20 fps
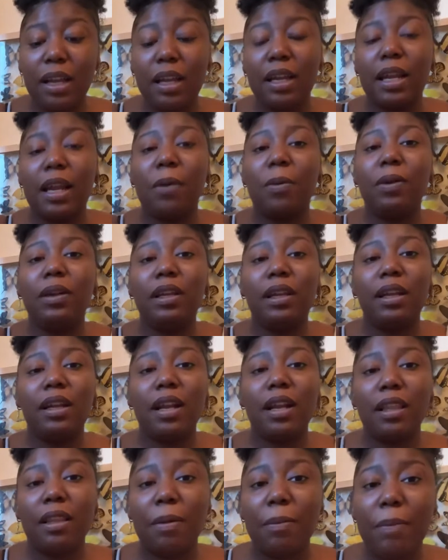Now we're looking
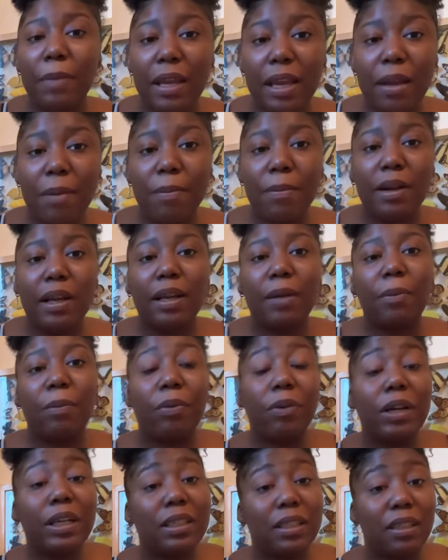at the mid-month
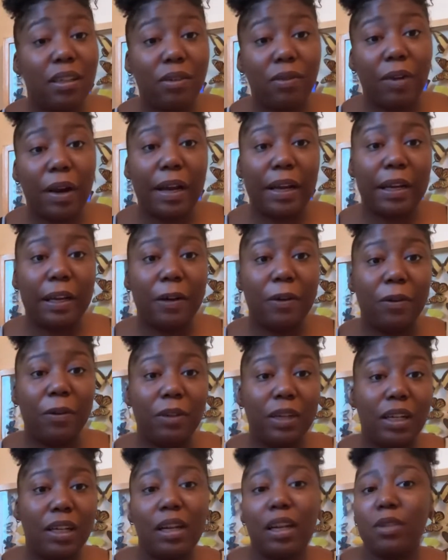present right now,
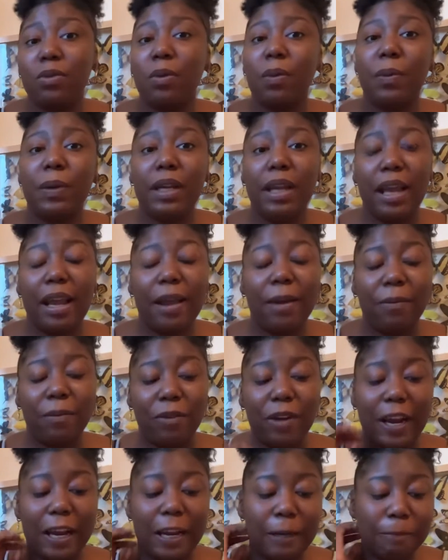because that's where we at,
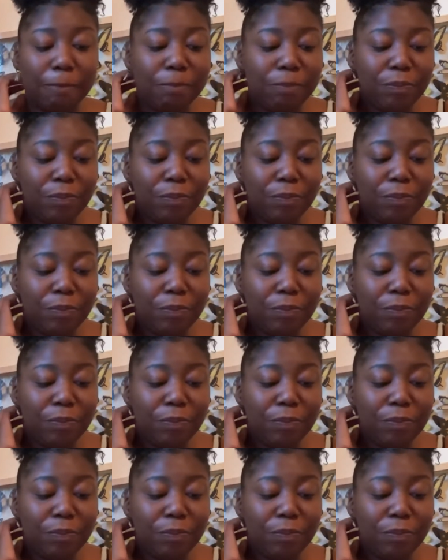right?